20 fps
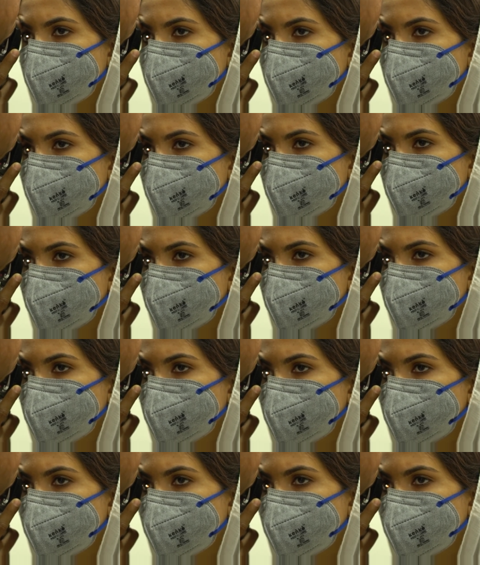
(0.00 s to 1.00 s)

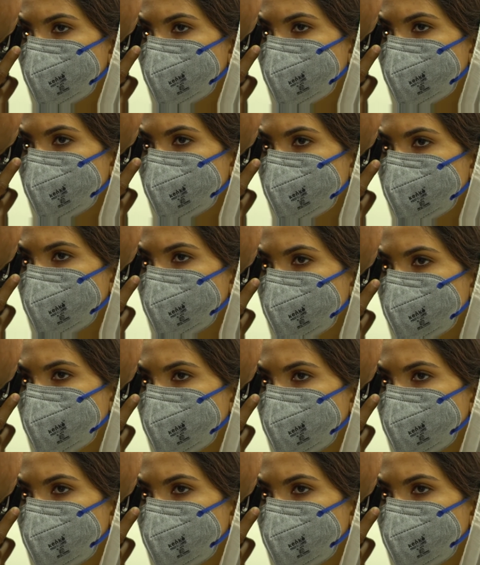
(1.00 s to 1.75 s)
(silence)